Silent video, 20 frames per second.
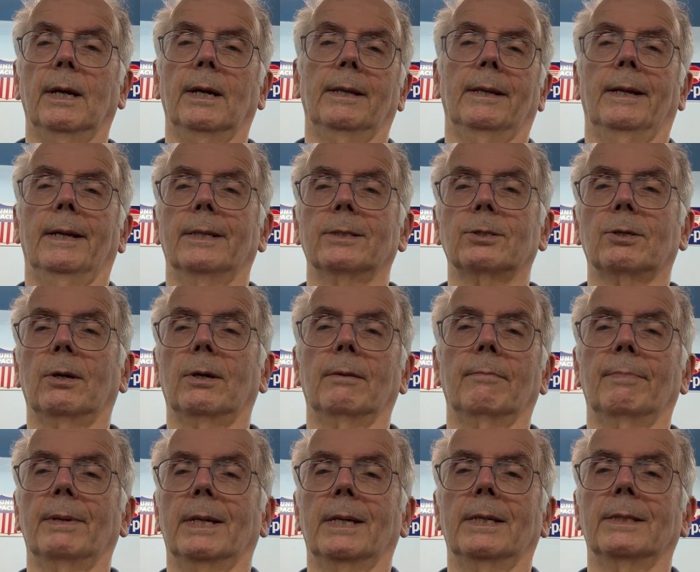And then it's going to
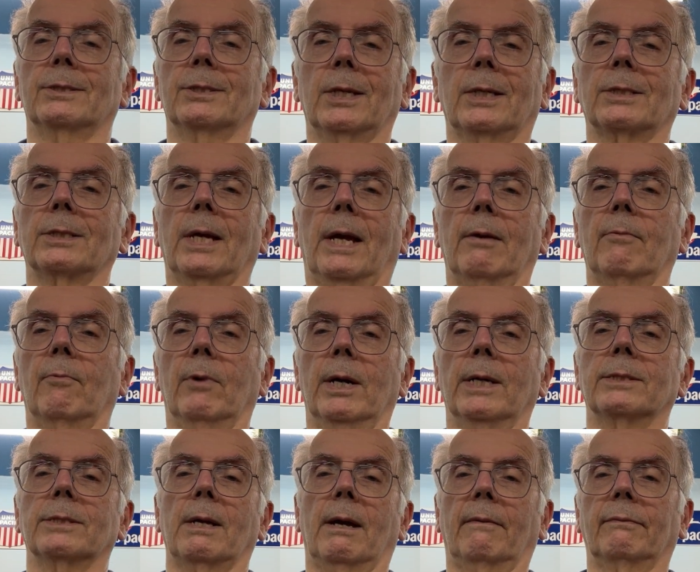be six, eight
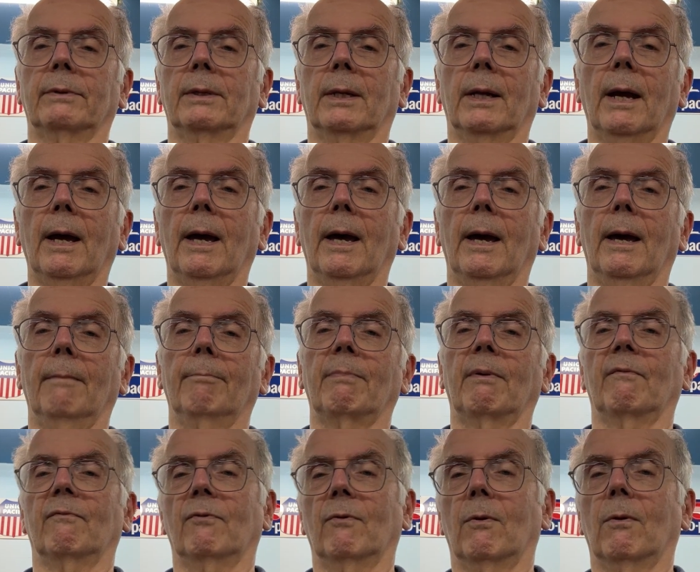weeks after that
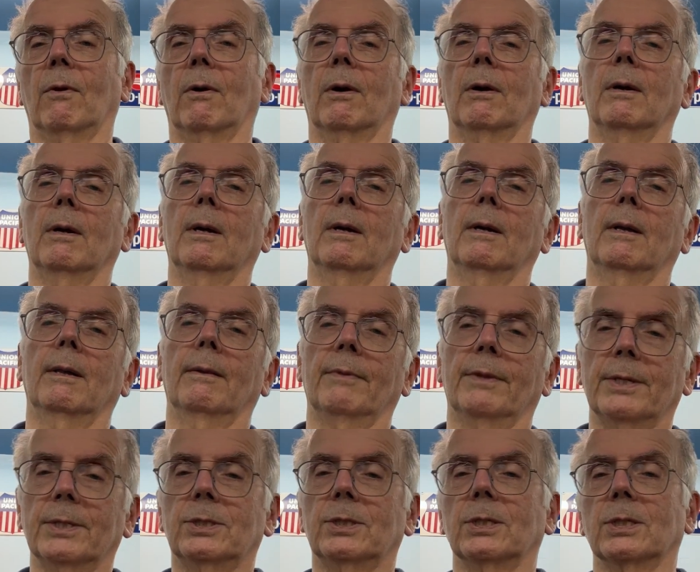before
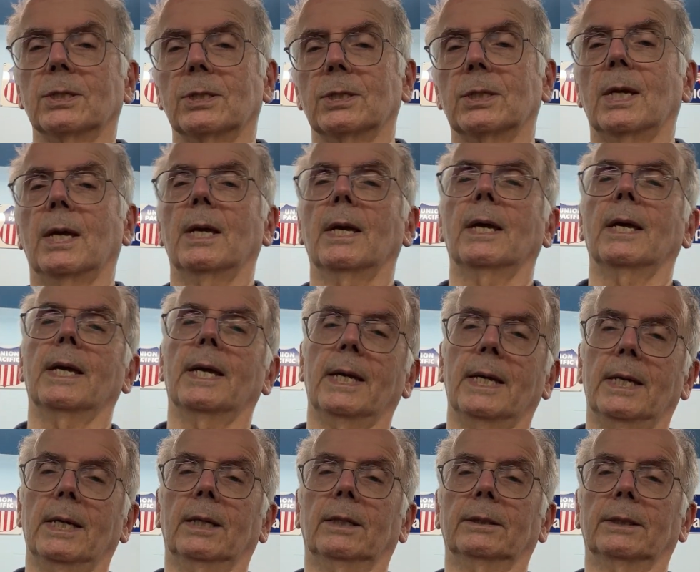this is
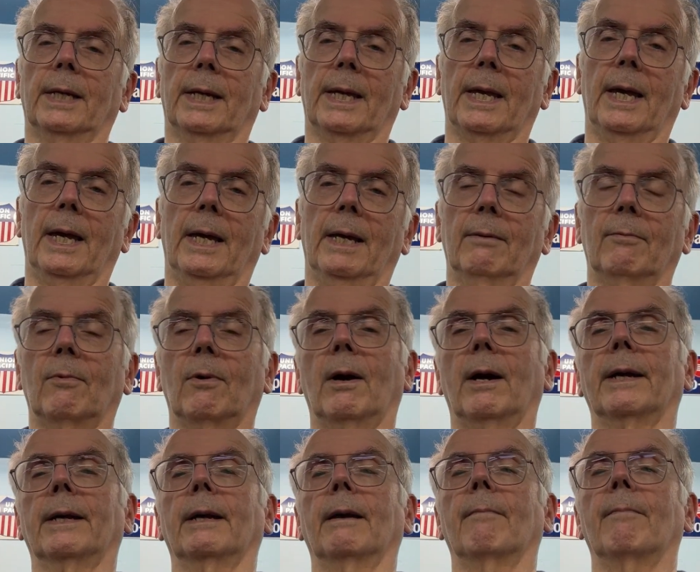healed again where
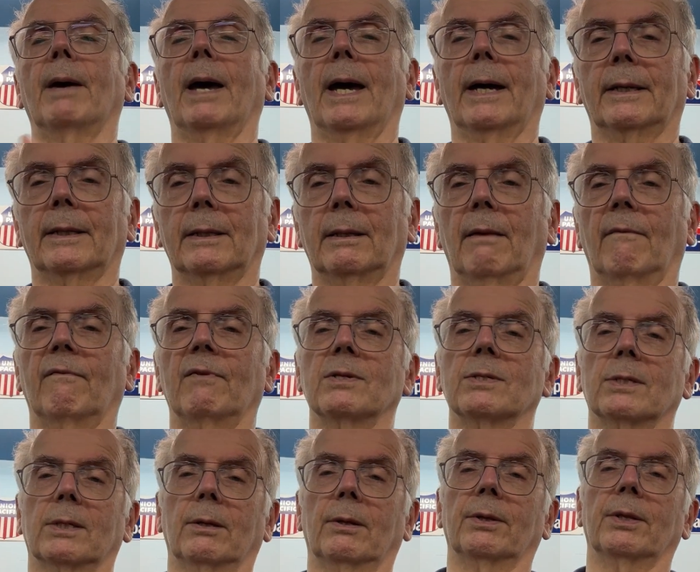I can get back into
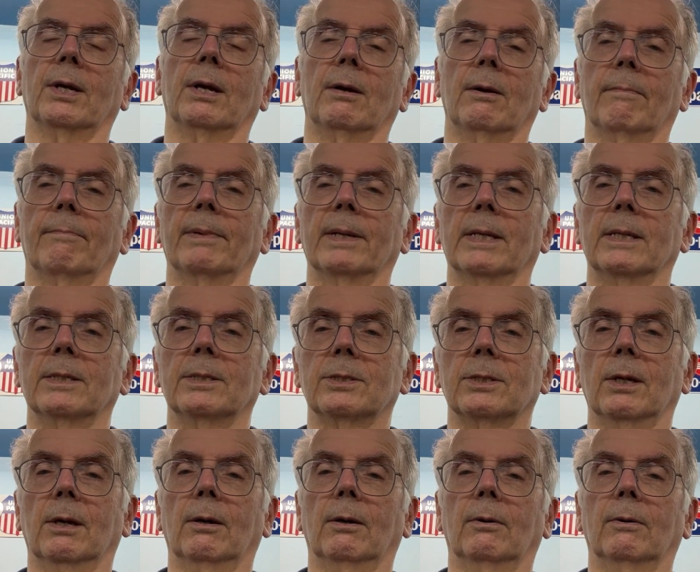physical therapy.
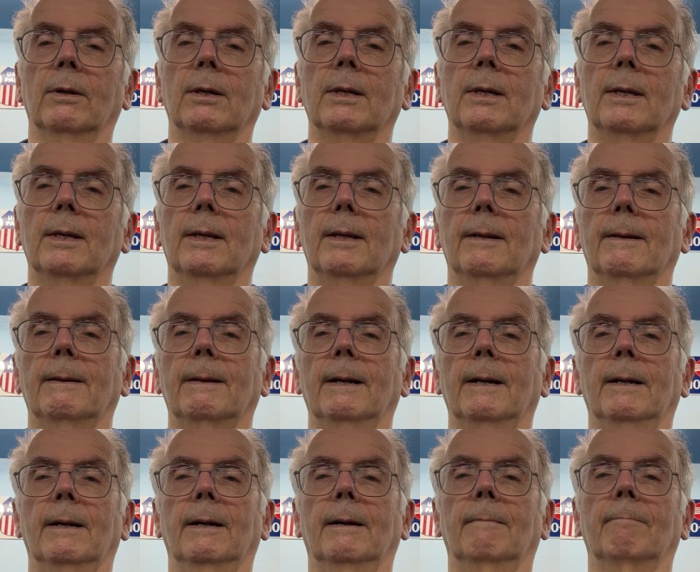So,
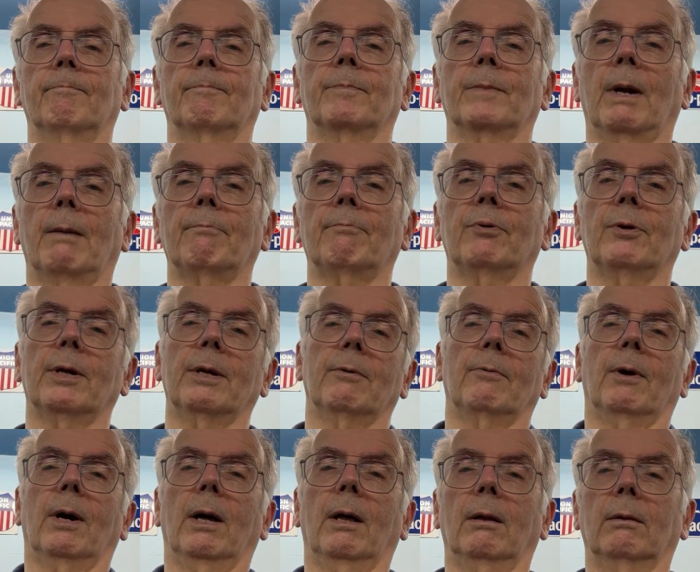um, I'm pretty
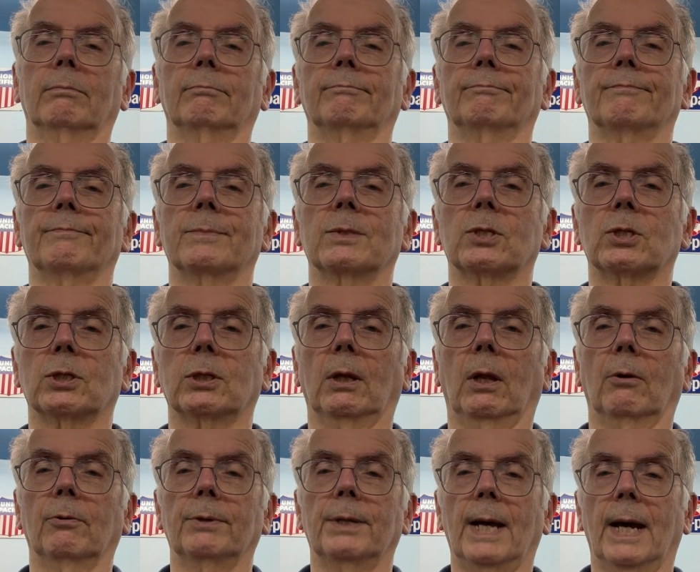well
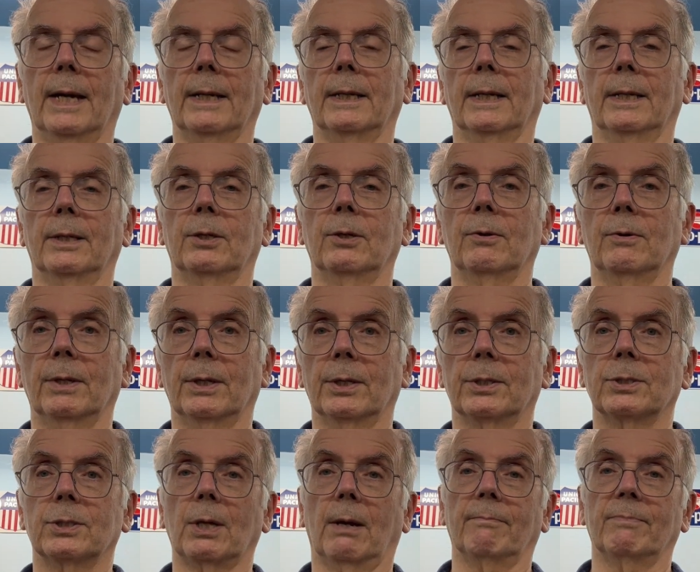slowed down on doing
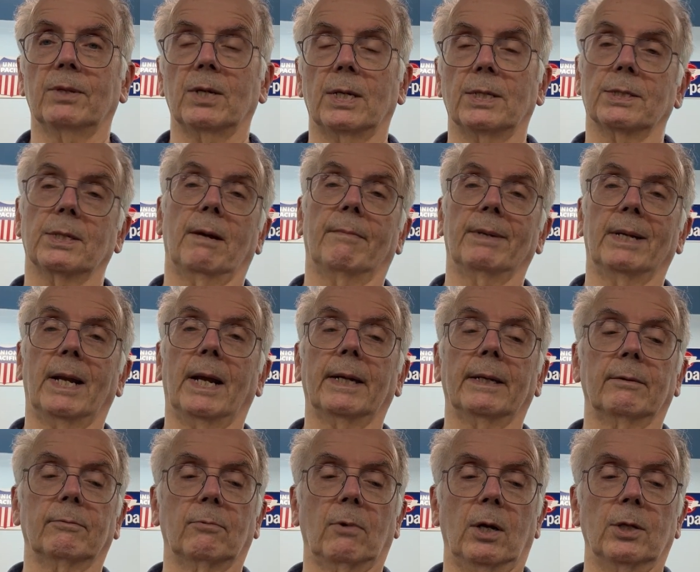some things. I mean, I
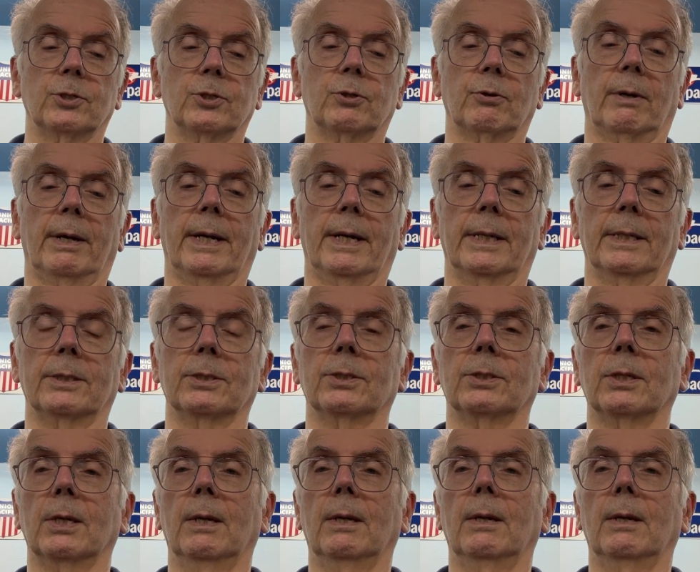can run trains